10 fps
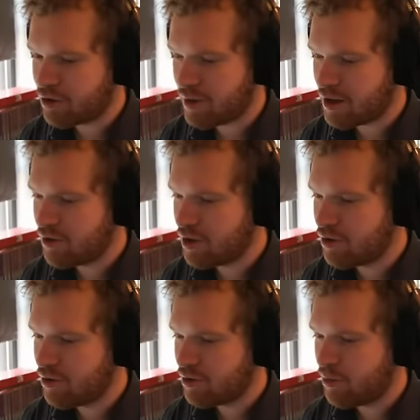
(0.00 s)
tricks you can
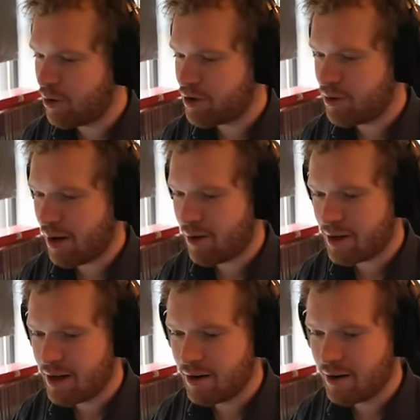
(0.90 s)
use once you're out
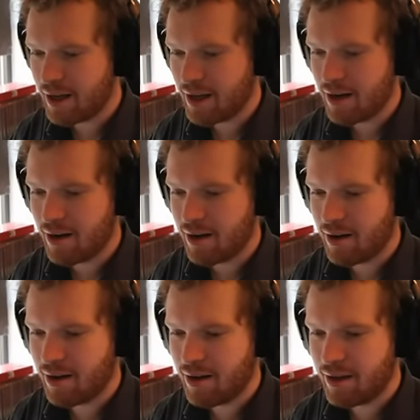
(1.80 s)
here in
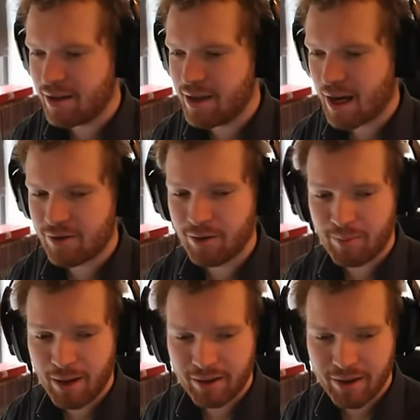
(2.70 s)
the actual
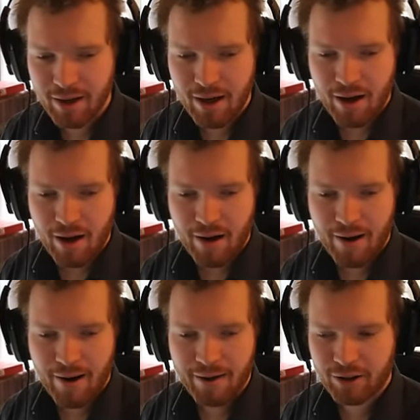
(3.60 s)
build.
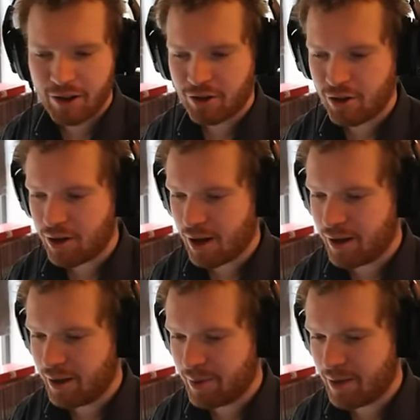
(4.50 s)
So let's talk a
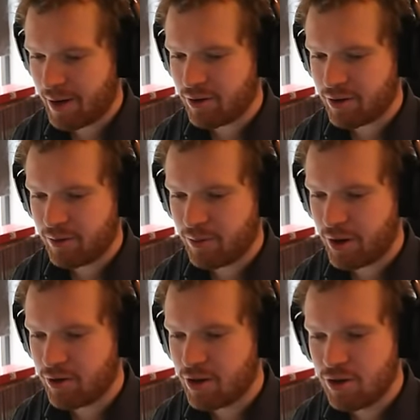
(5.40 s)
little bit about
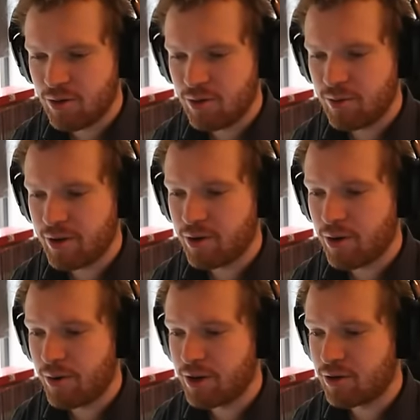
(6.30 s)
what you can do when you
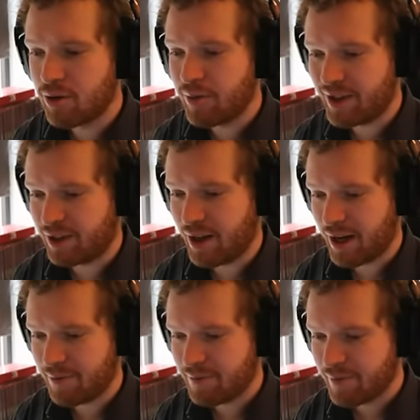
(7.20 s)
go into a rest
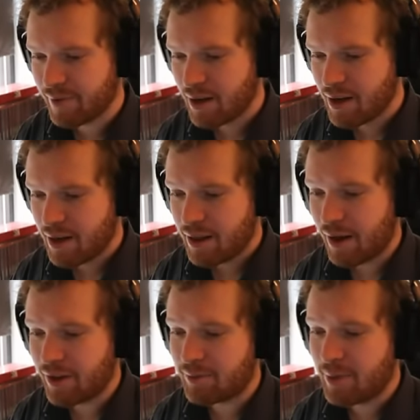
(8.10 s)
site.
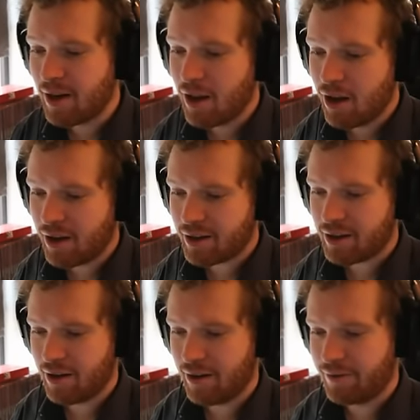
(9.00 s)
Now, there's been a
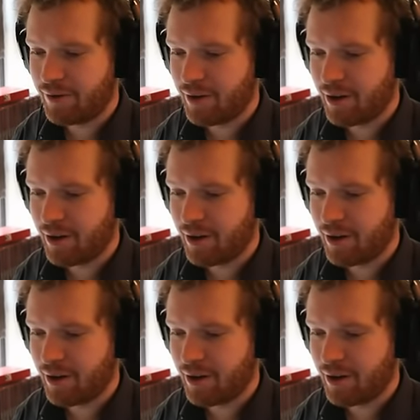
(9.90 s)
lot of